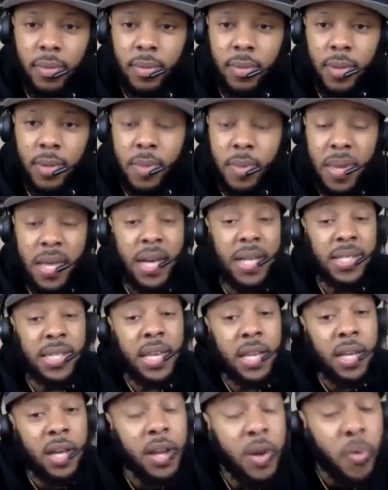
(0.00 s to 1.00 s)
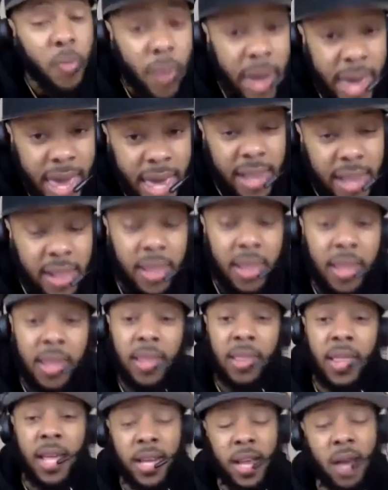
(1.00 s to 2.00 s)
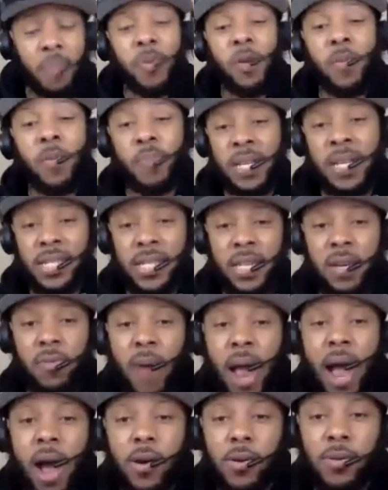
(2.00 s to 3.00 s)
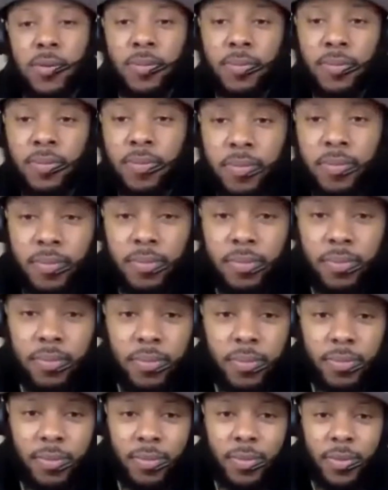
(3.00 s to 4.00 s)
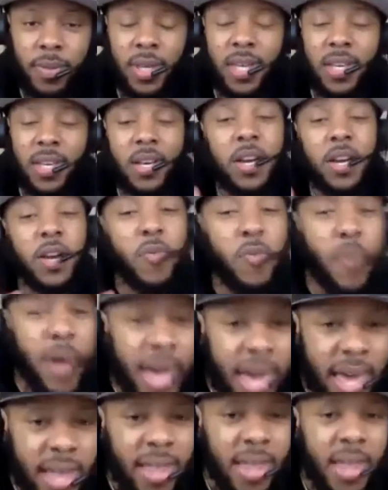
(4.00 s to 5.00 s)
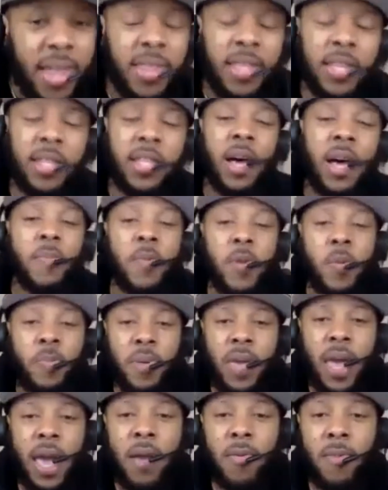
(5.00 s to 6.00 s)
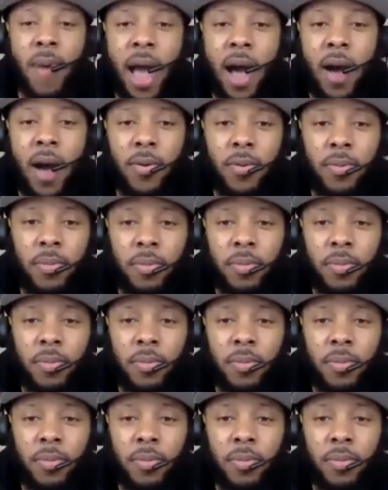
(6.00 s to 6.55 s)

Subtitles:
Because he could have went the WBC route. He could have went the WBA route.